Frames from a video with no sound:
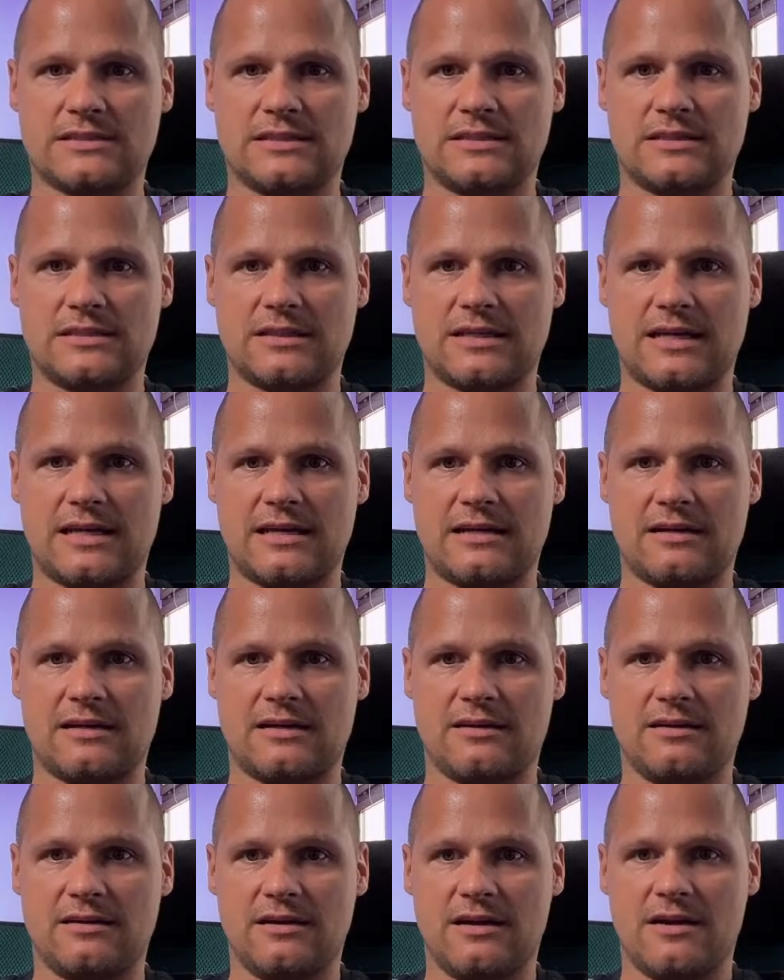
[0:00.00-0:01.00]

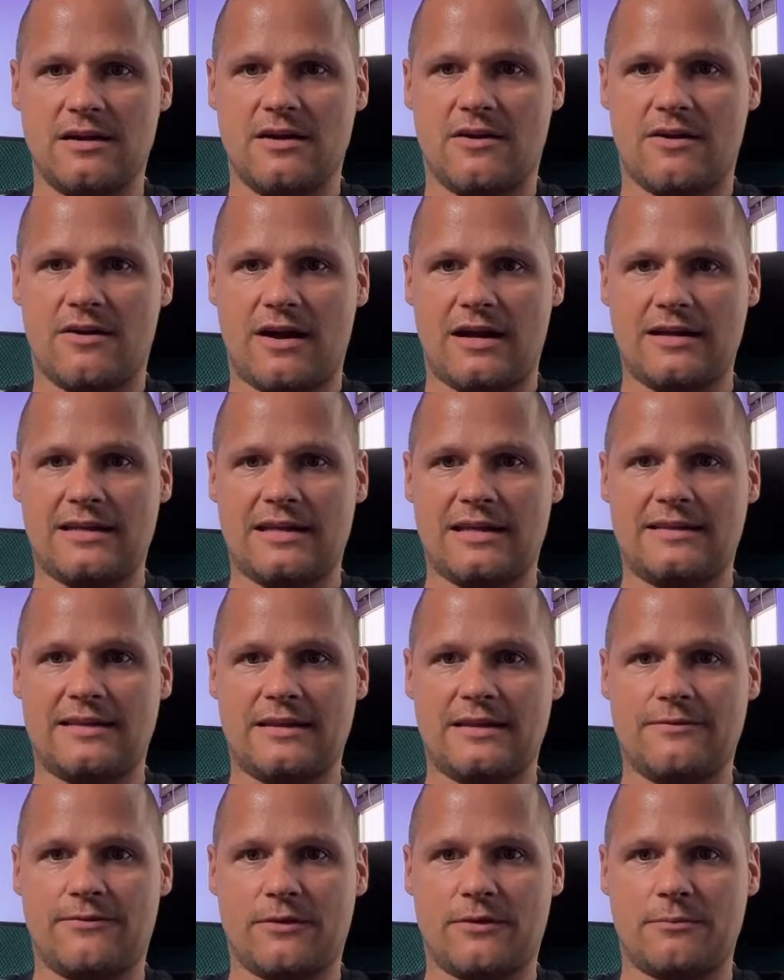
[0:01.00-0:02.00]
candle, right? And
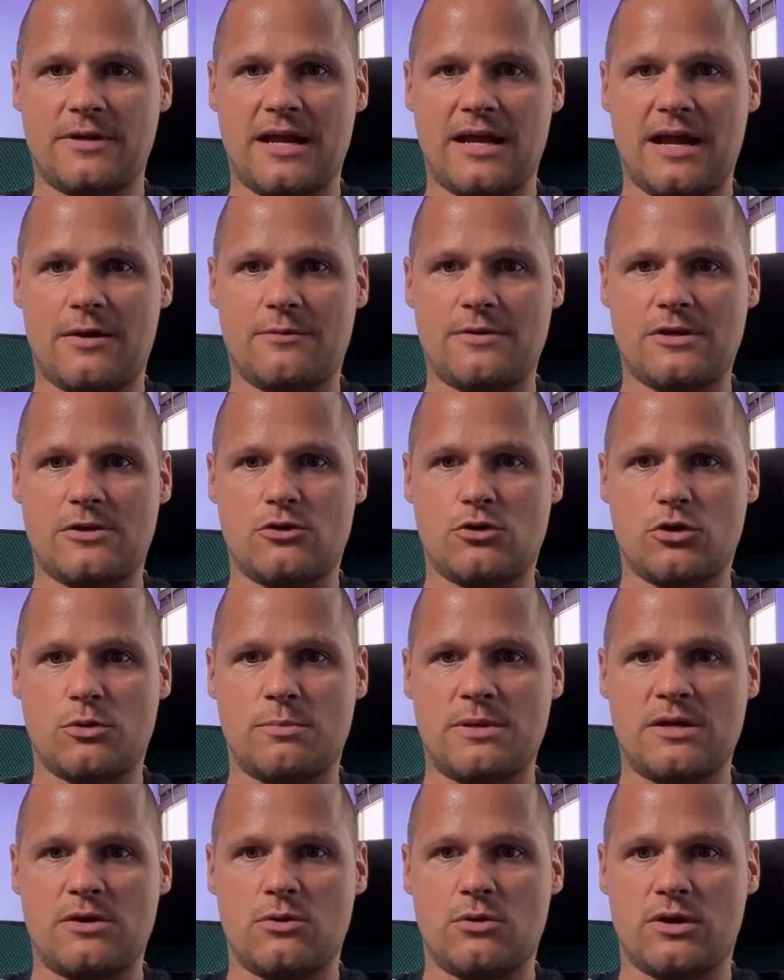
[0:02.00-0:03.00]
then from there we could
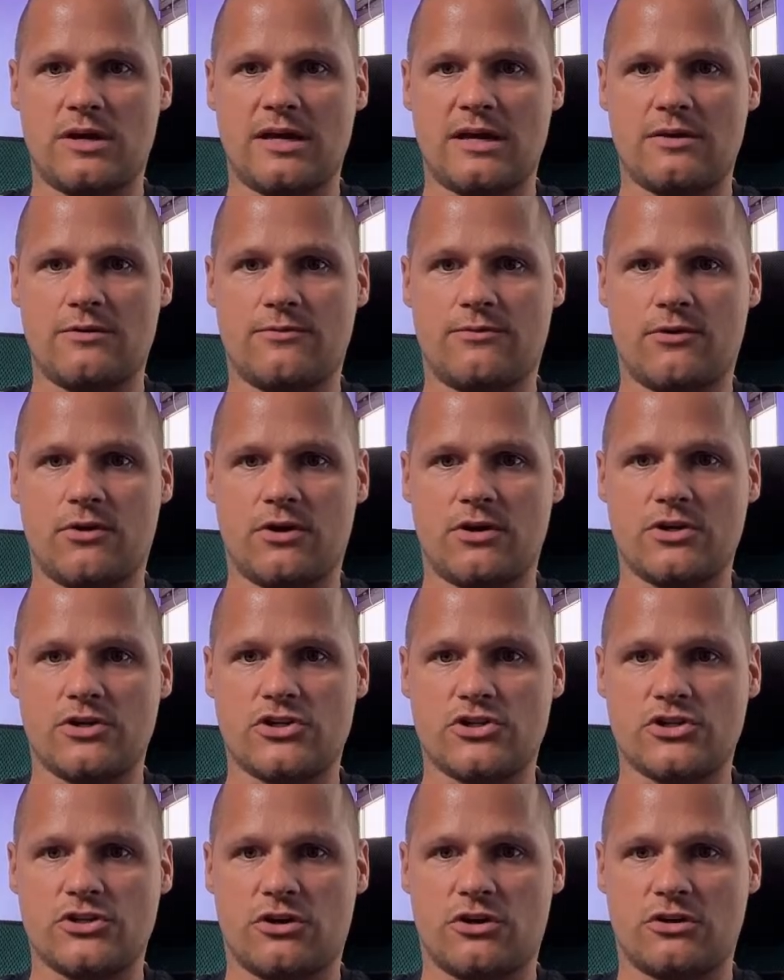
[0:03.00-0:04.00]
be looking for the
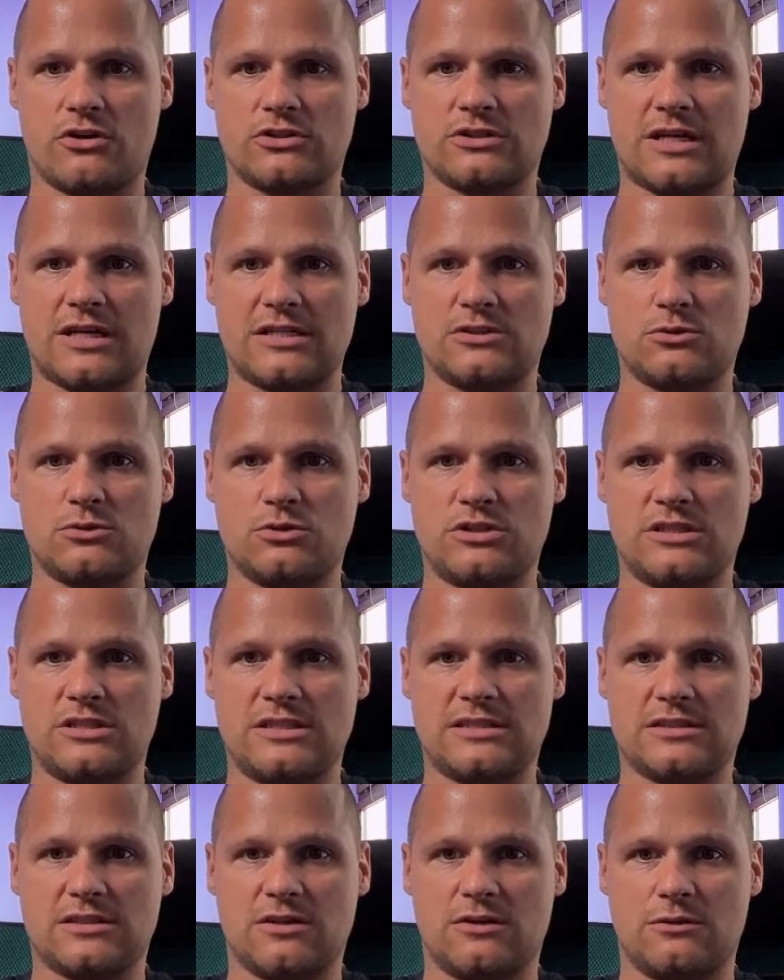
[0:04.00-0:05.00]
short side to
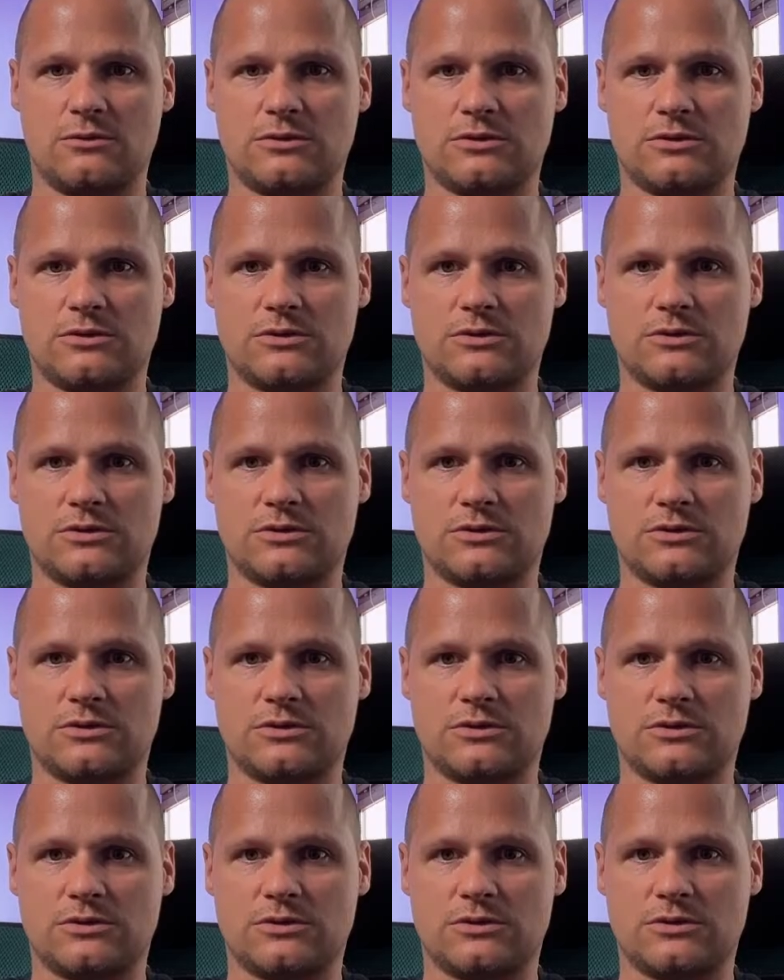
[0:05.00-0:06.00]
these lows, right?
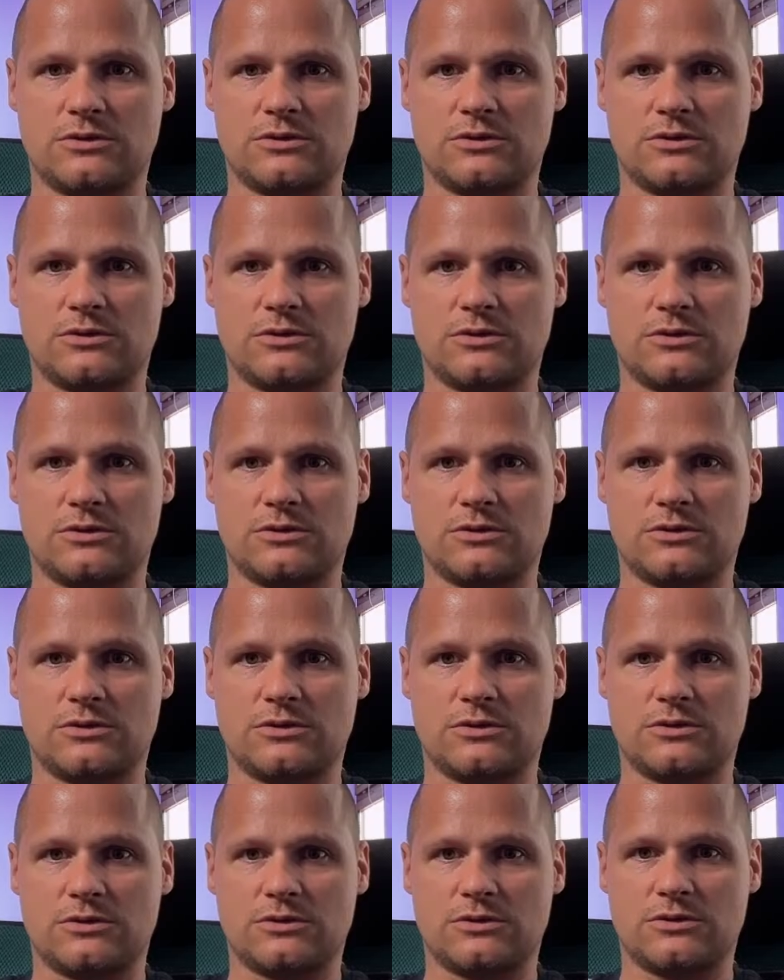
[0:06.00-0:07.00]
So
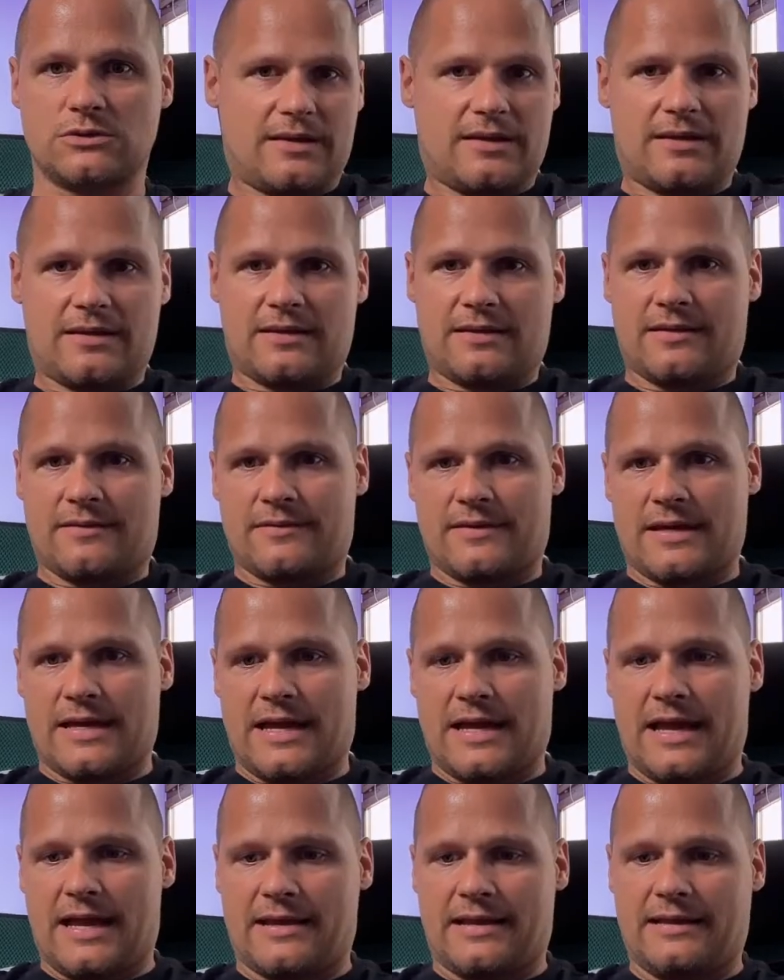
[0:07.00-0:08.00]

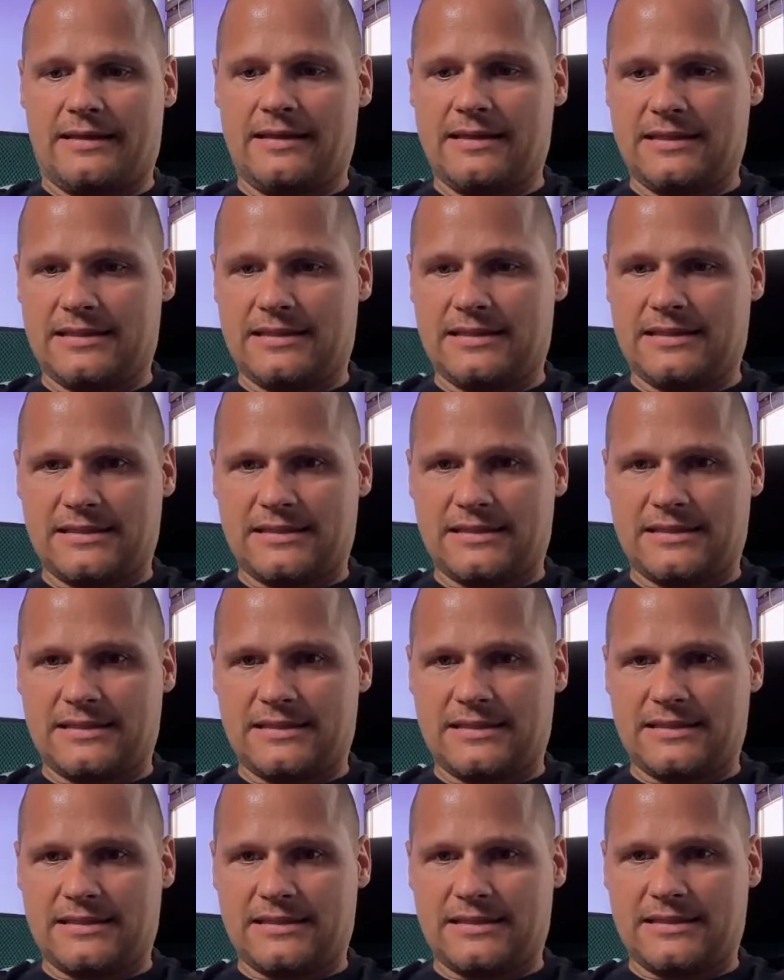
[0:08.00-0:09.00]
Again, in this
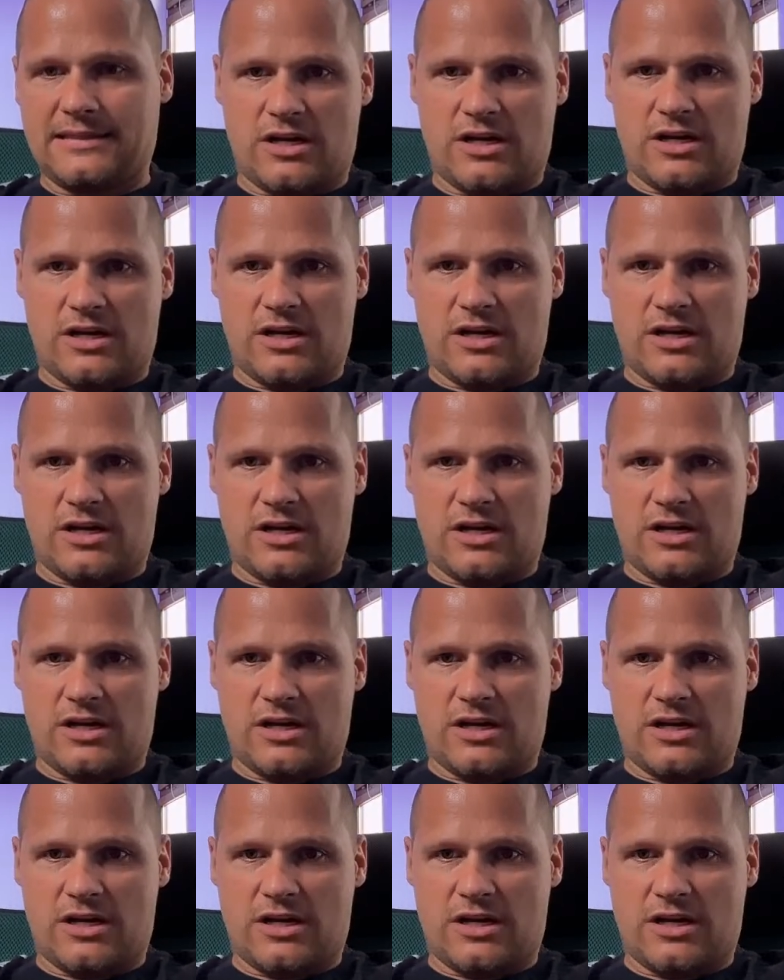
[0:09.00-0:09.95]
situation, it's not any